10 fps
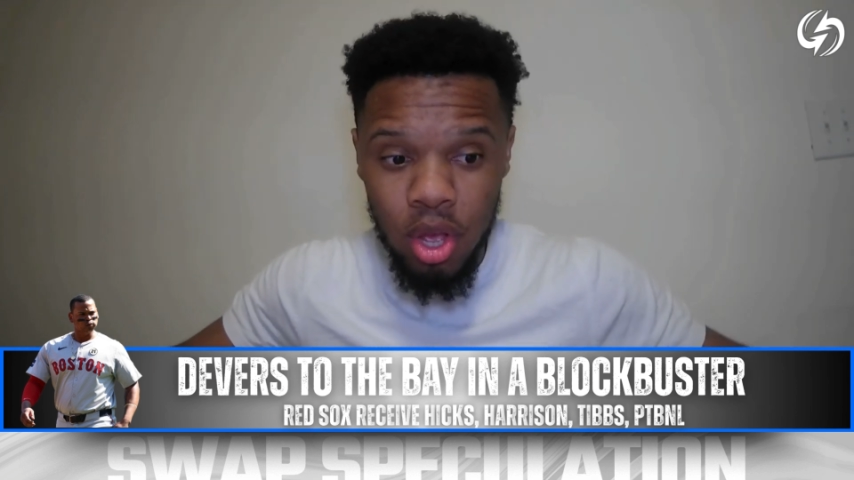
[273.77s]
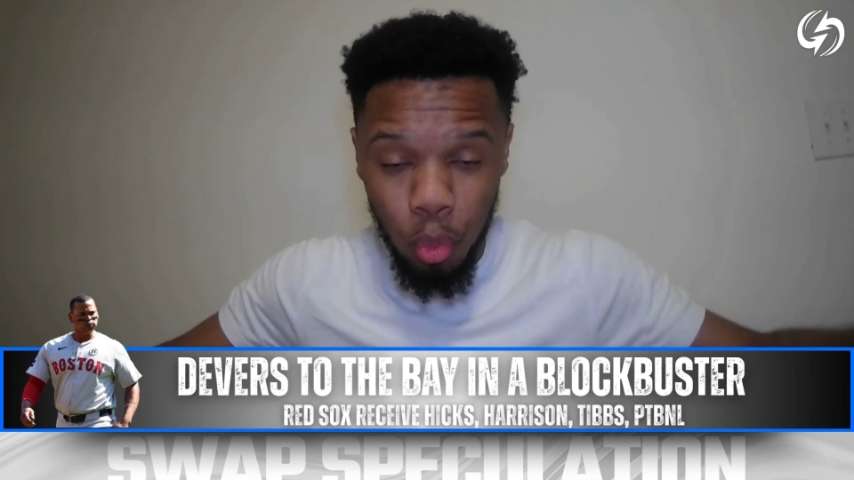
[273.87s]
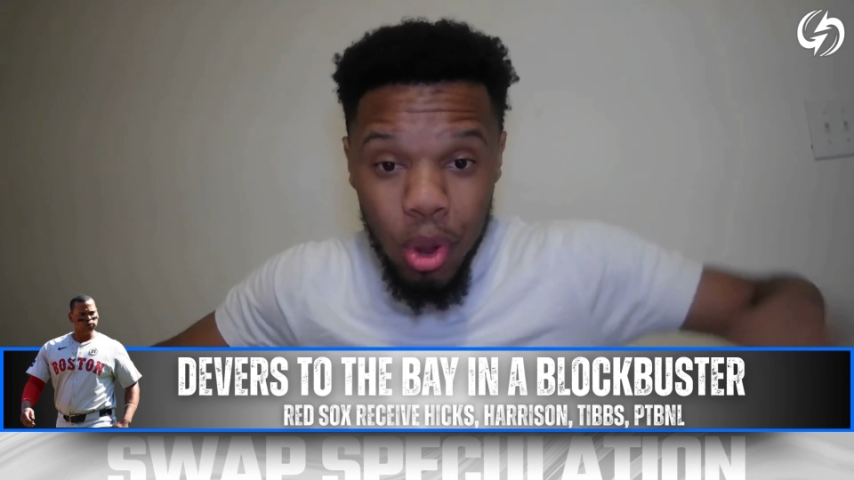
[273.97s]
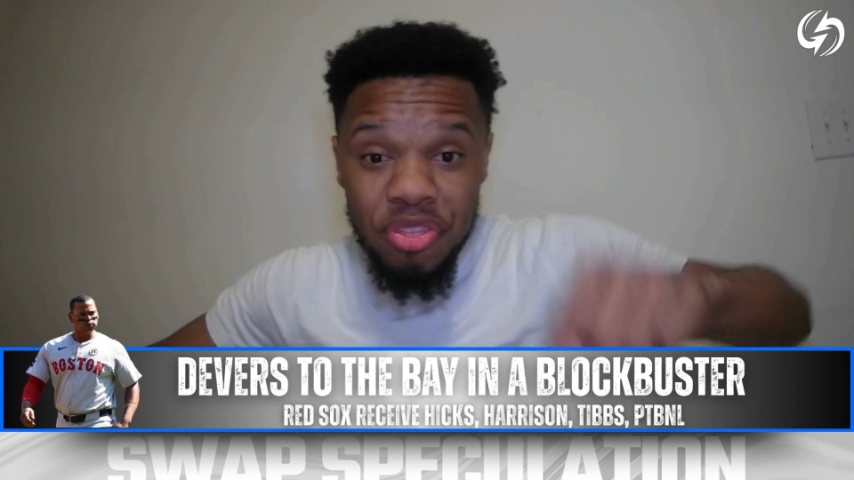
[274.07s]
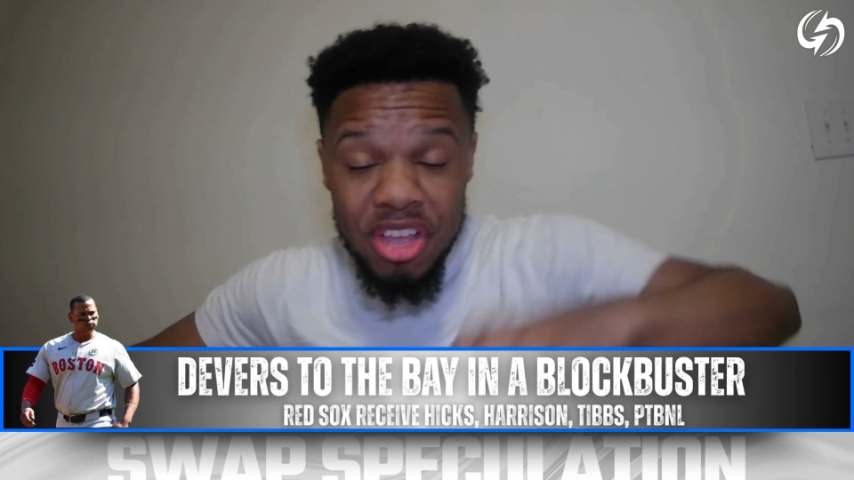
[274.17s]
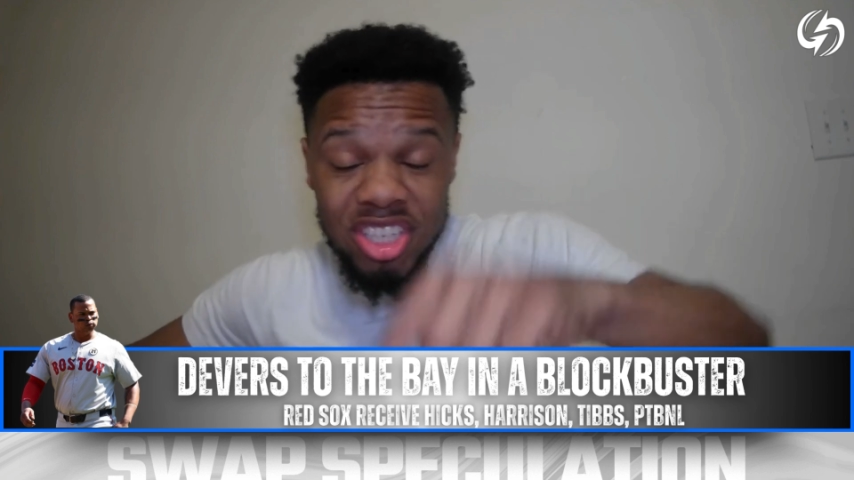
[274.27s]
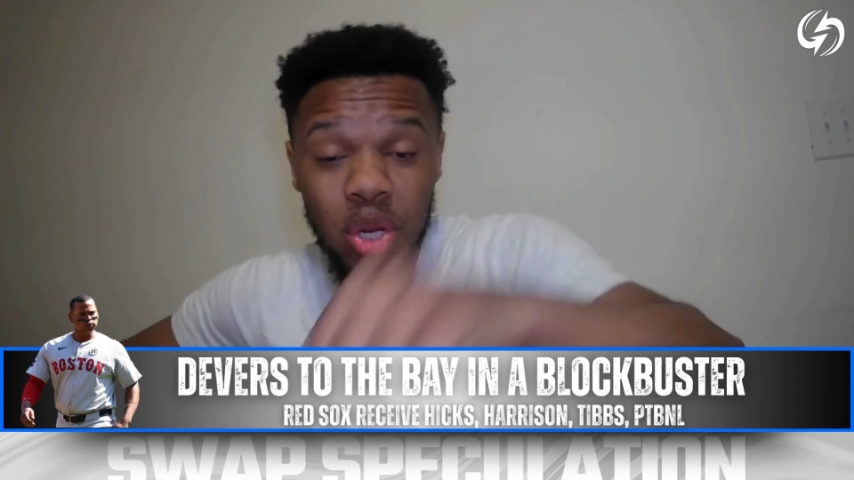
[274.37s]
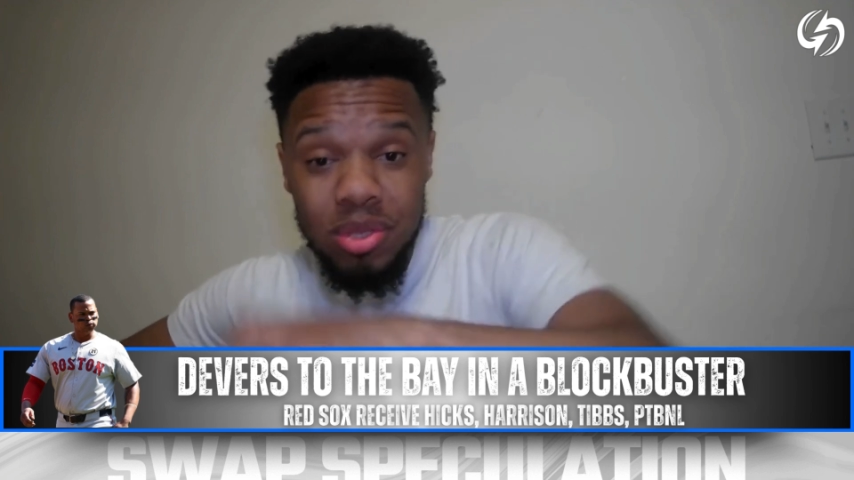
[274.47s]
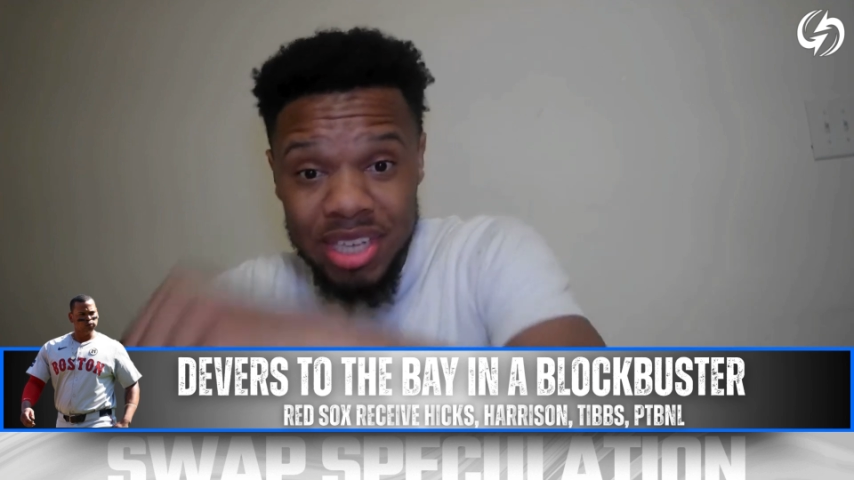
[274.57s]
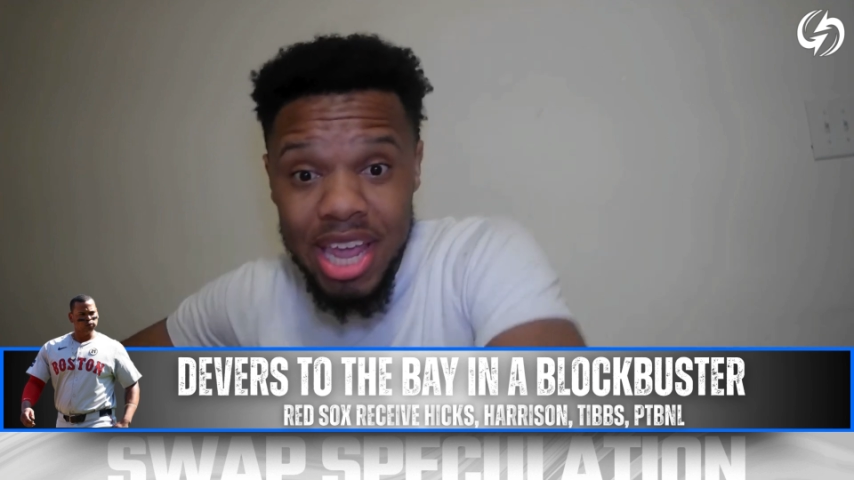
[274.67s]
with his
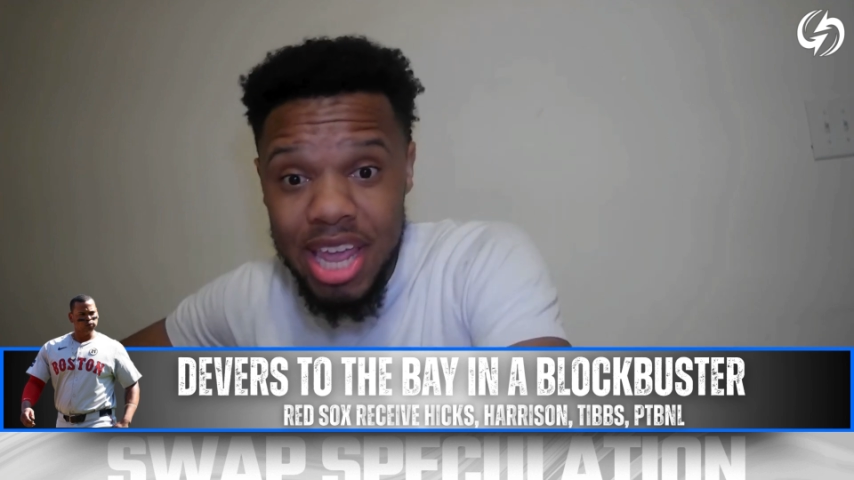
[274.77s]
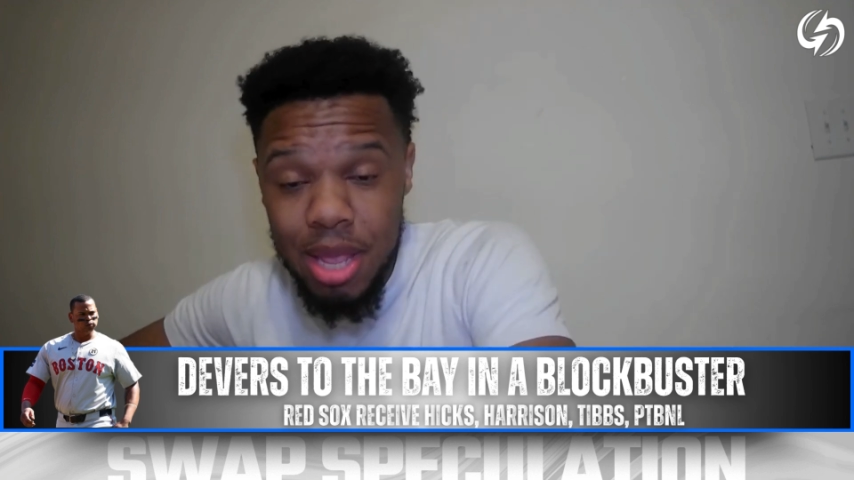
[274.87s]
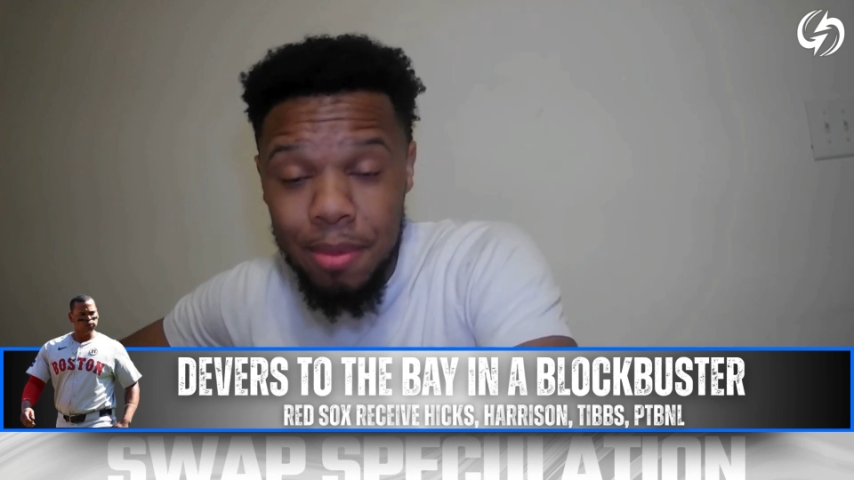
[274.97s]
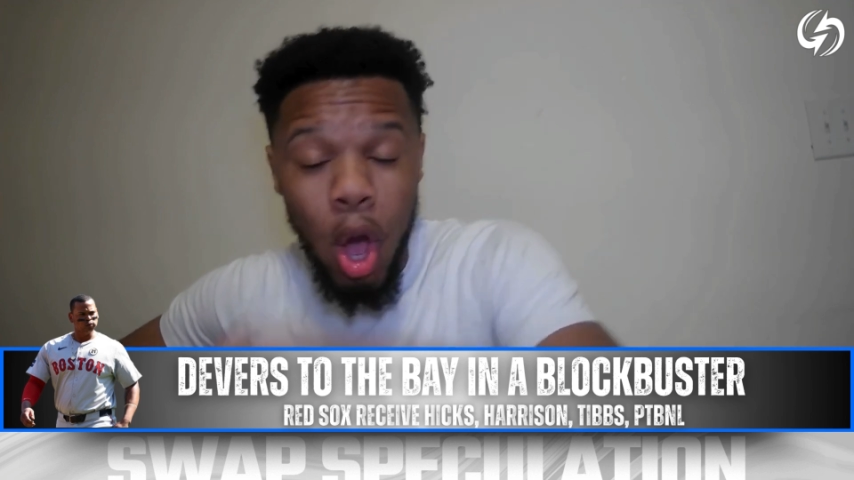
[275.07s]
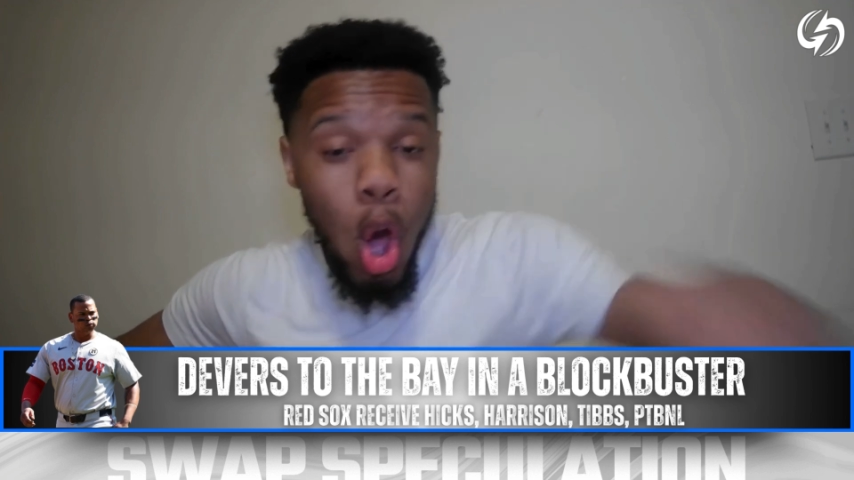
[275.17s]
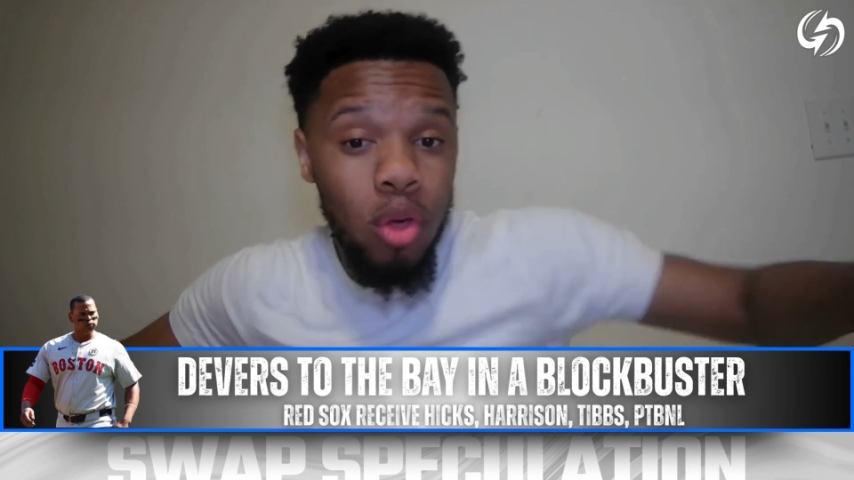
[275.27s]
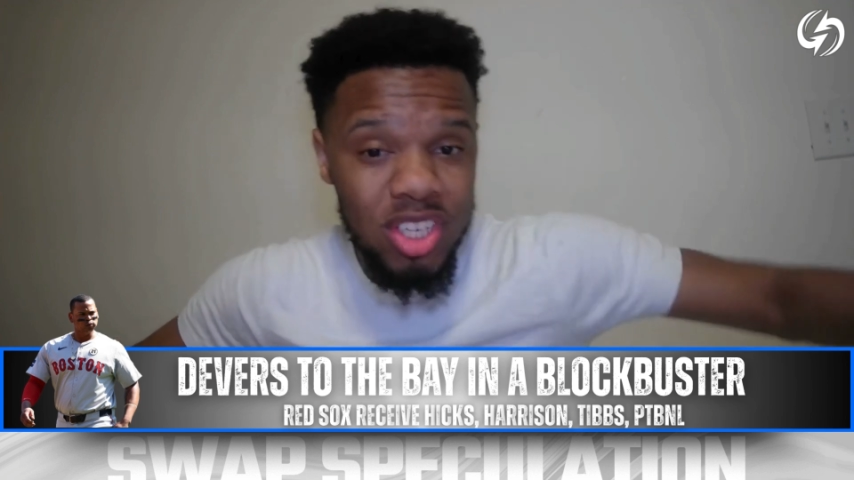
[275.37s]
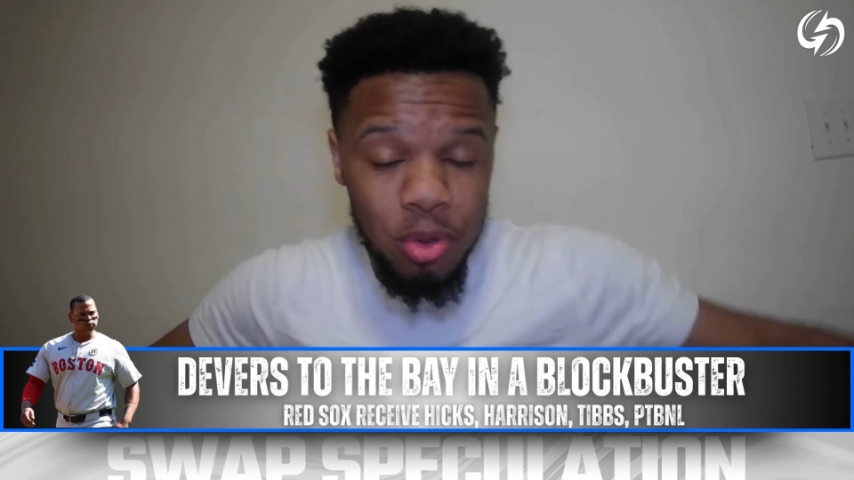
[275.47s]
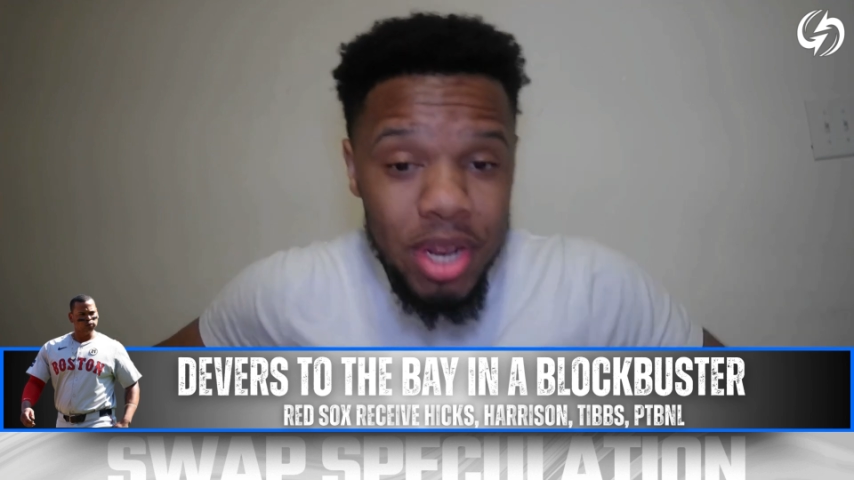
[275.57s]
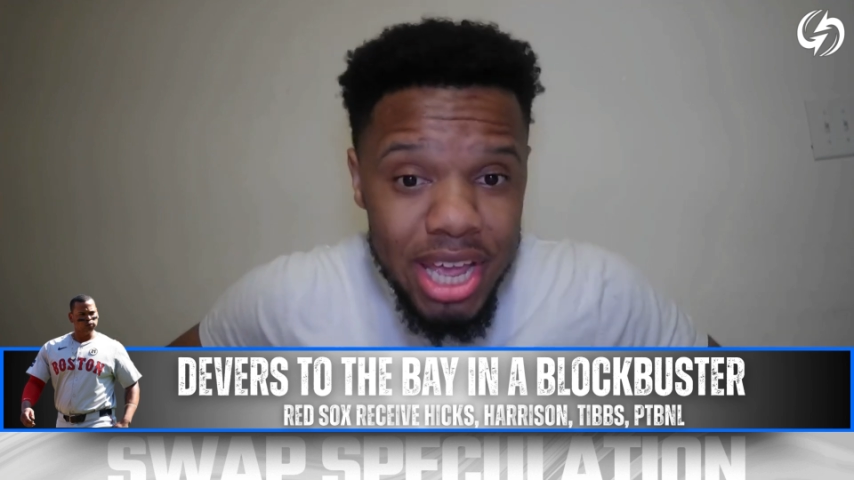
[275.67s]
new team on the
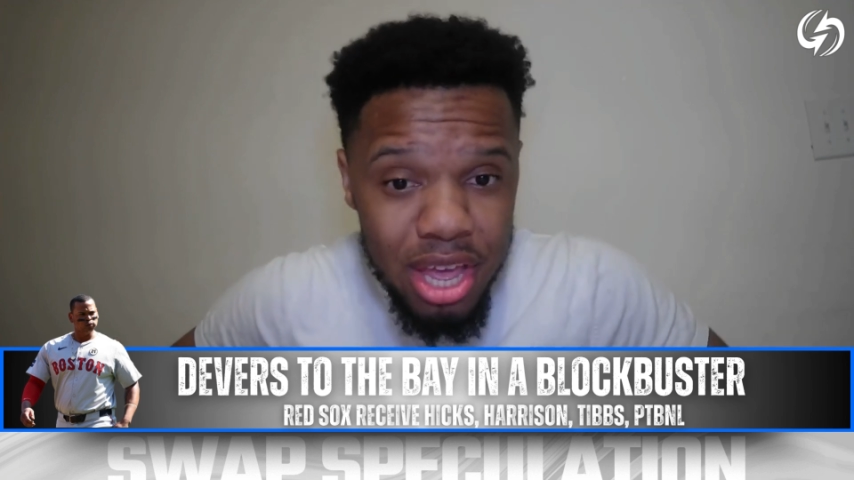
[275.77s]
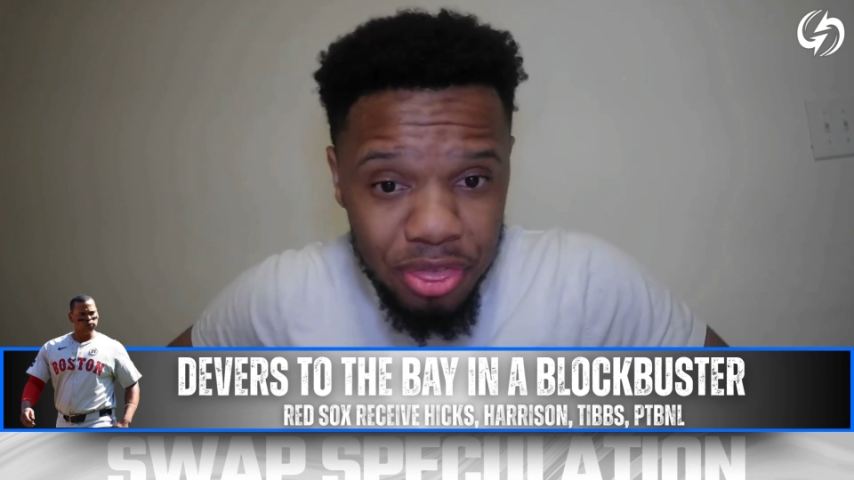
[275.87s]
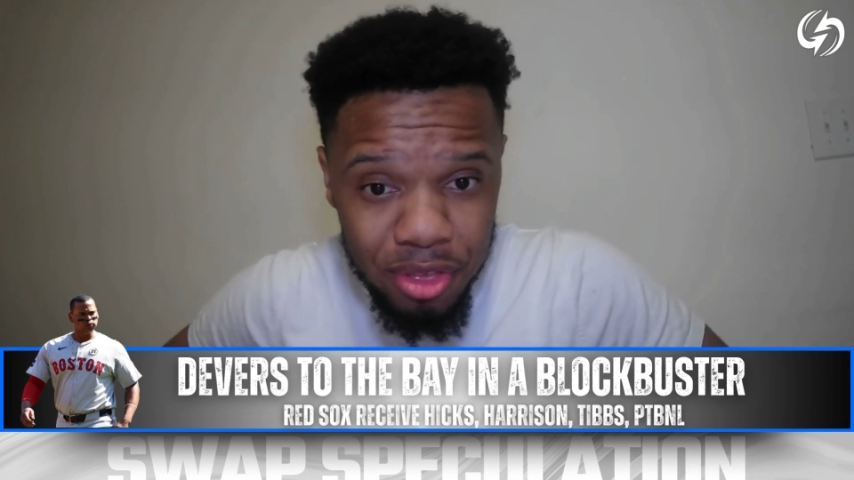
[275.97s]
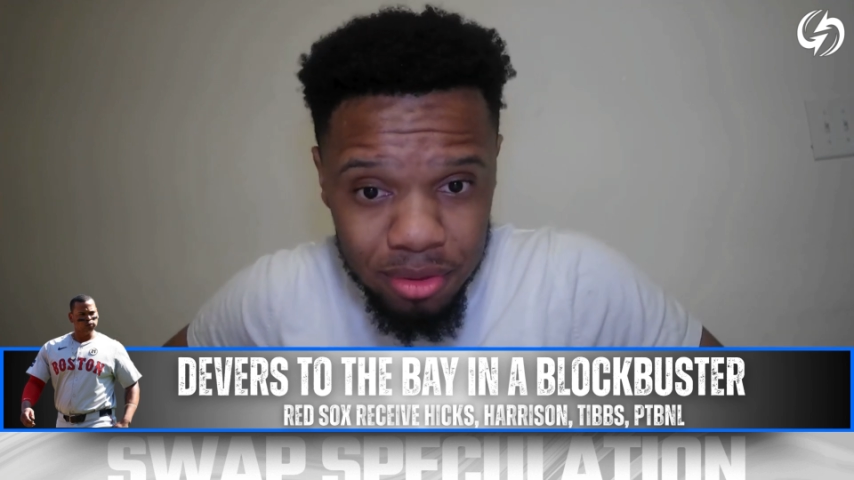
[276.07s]
20th.